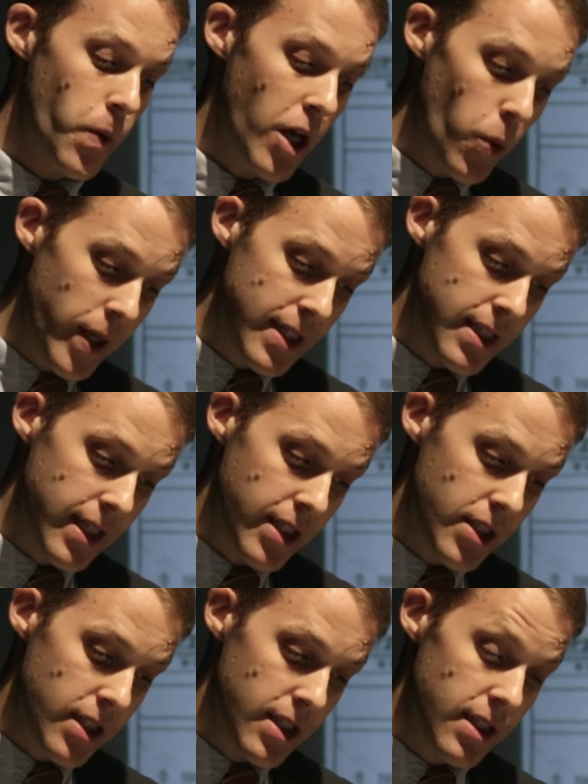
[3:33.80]
railway
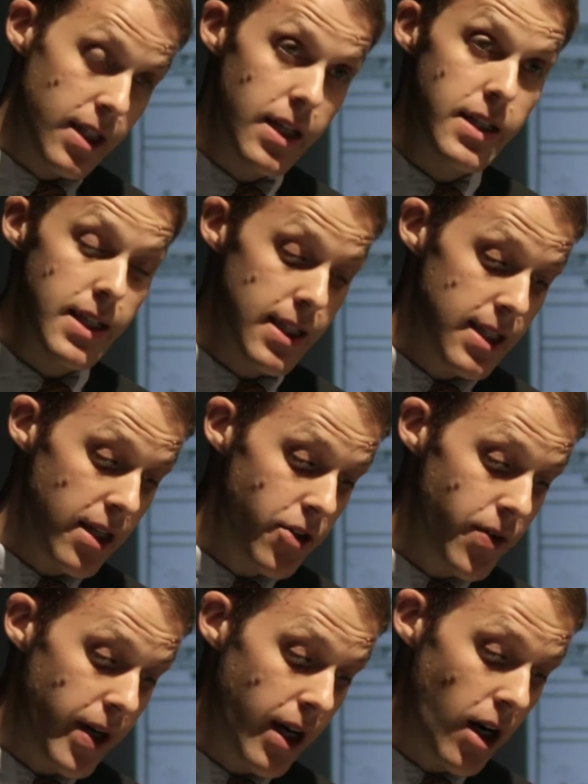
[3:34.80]
stations in the 19th
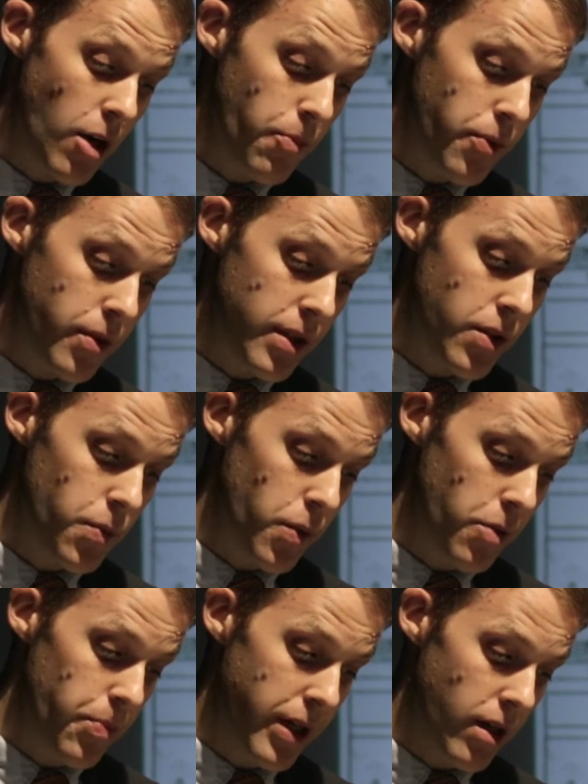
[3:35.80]
century, airports
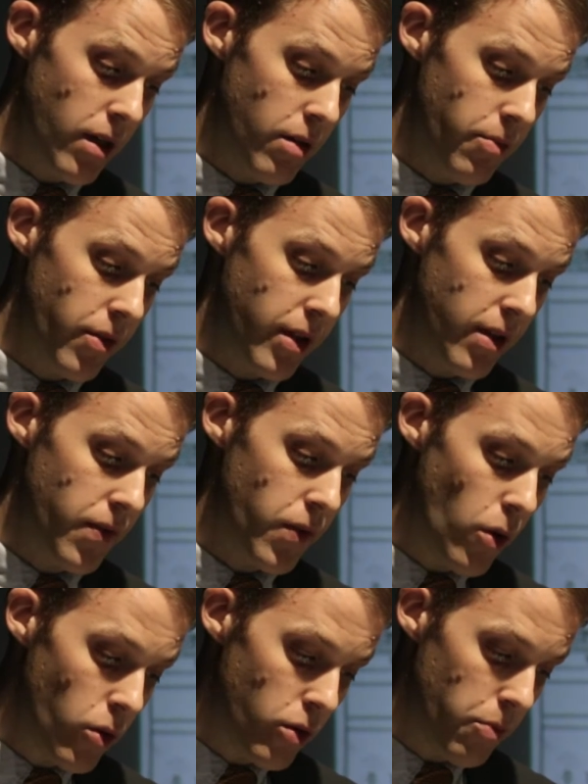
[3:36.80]
would become the
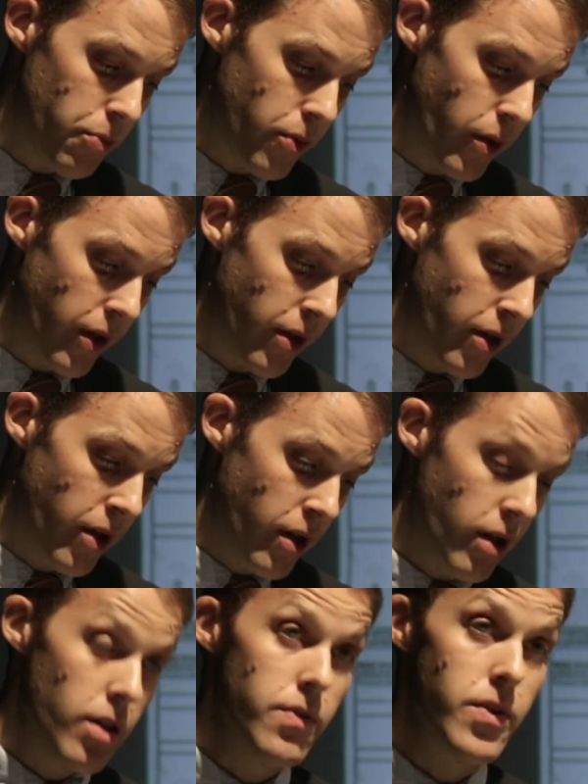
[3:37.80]
focal point
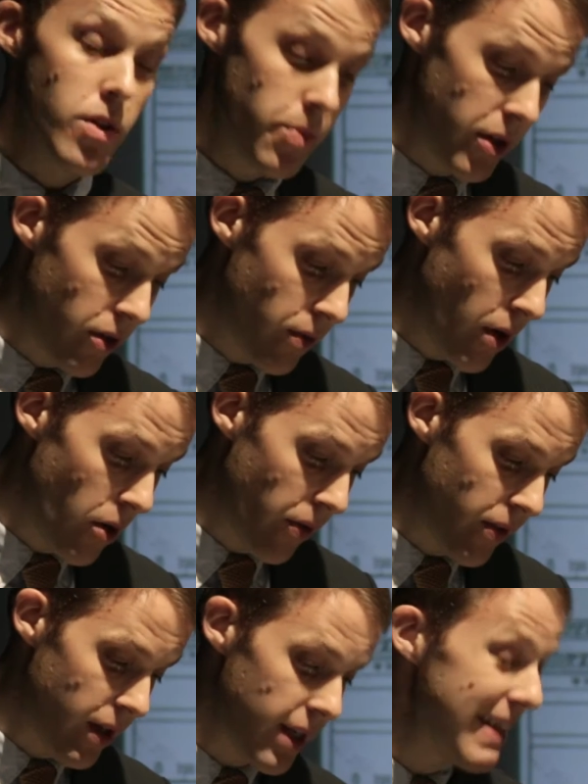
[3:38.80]
of urban
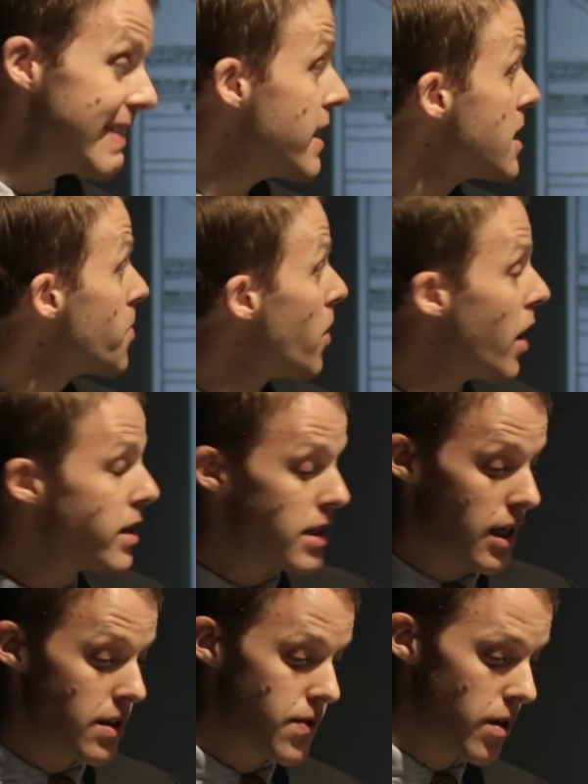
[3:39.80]
growth. And in these
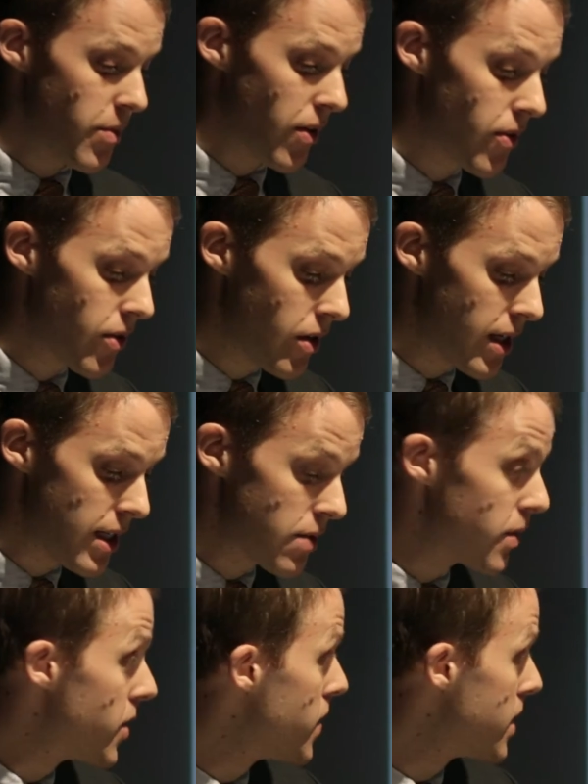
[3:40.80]
projects from the
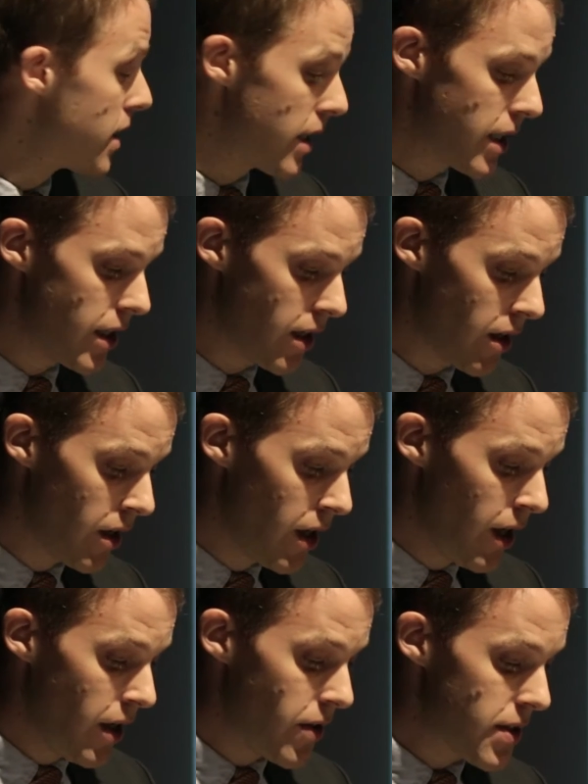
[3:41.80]
30s, which you see here,
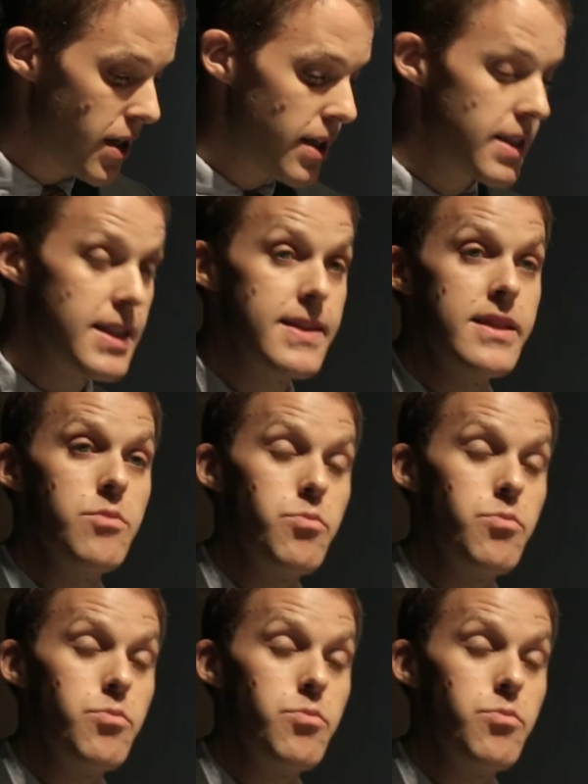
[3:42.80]
you start to see the